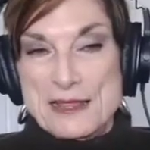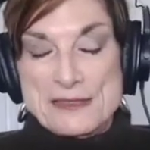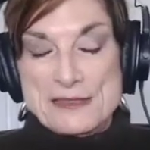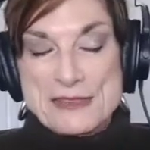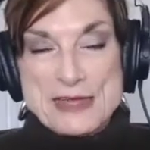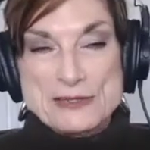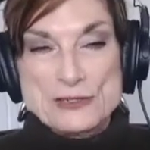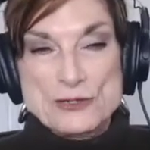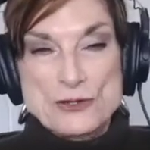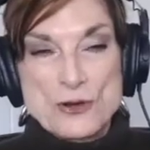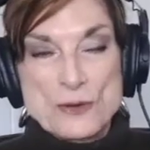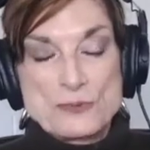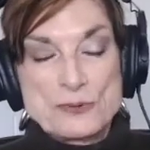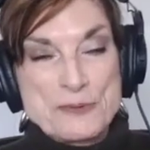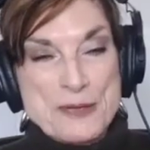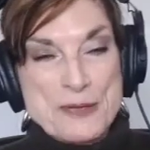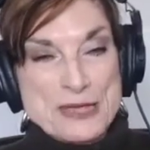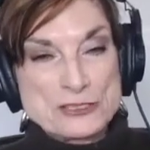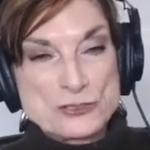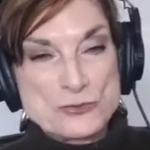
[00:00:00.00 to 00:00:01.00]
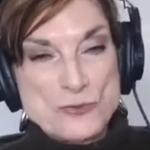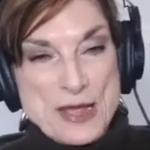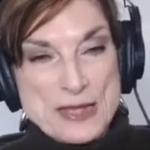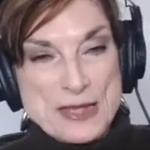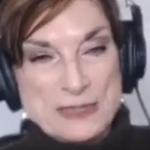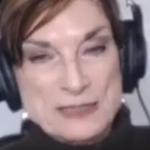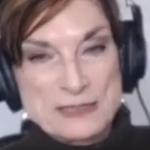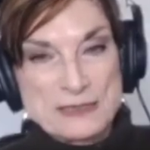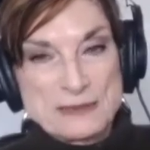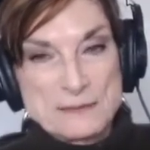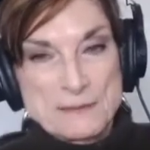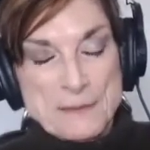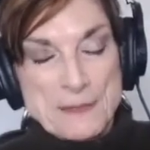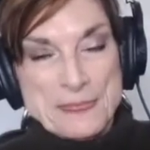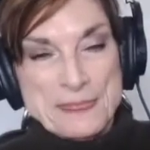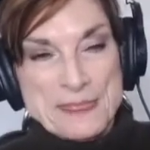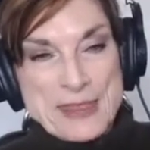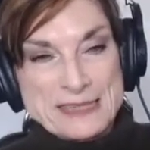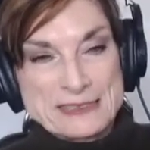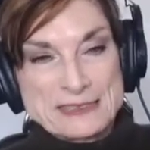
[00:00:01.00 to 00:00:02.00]
then you're perpetuating
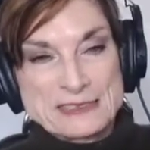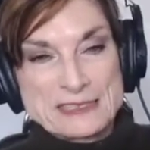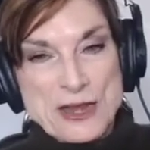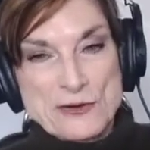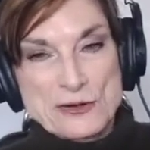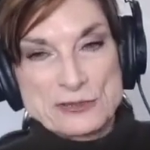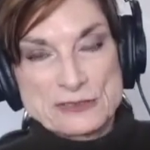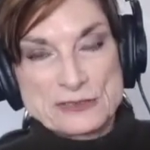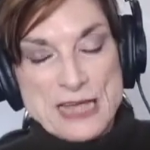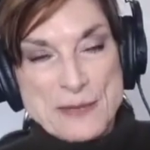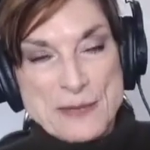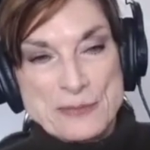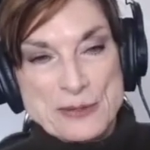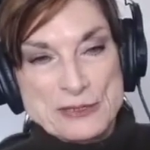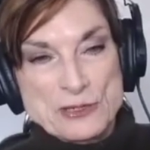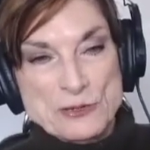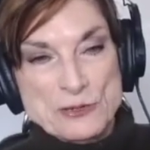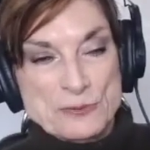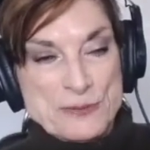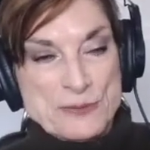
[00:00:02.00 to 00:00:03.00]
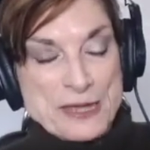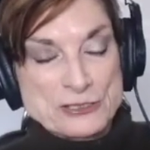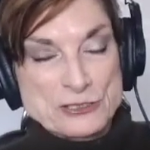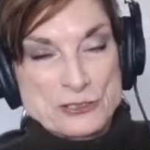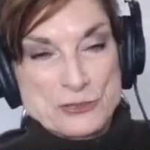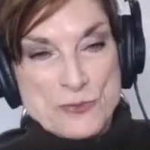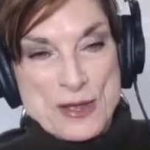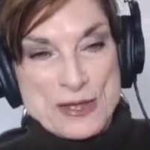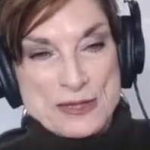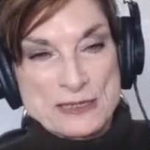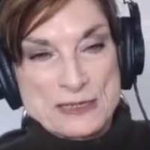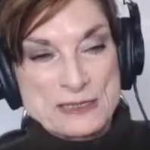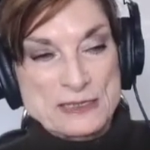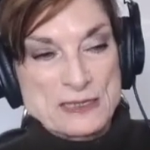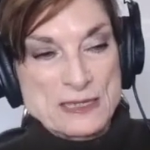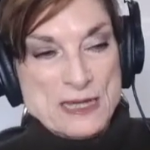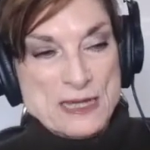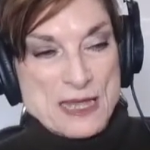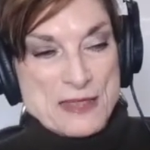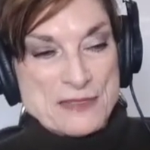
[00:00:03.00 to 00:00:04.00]
that stereotype, and you're
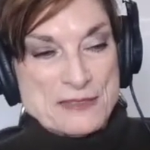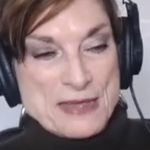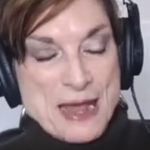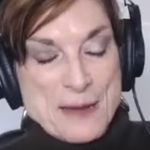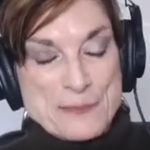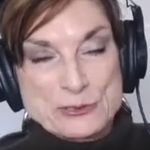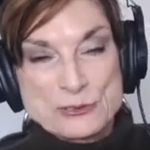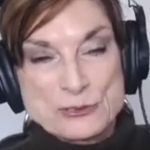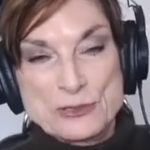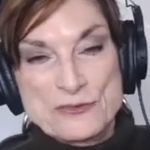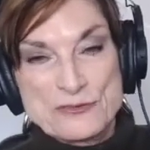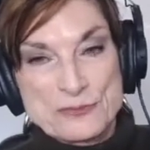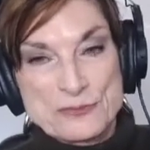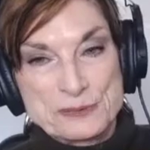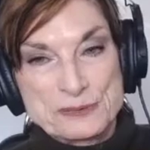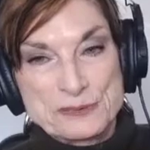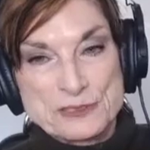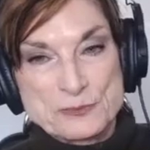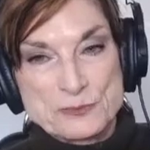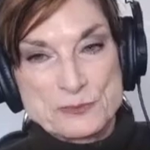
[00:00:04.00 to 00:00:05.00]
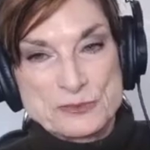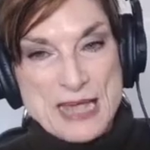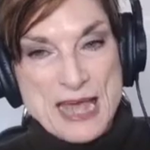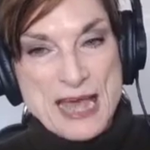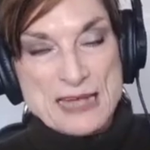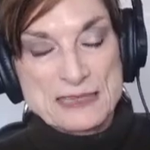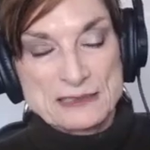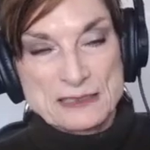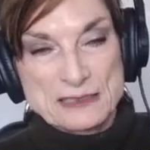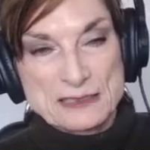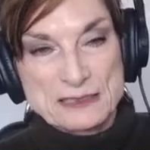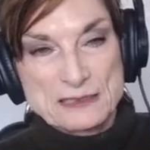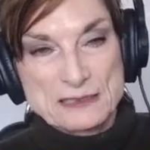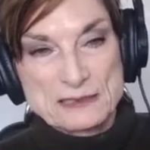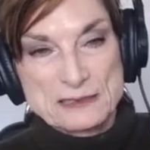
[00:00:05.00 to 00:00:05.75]
perpetuating the opportunity for police brutality.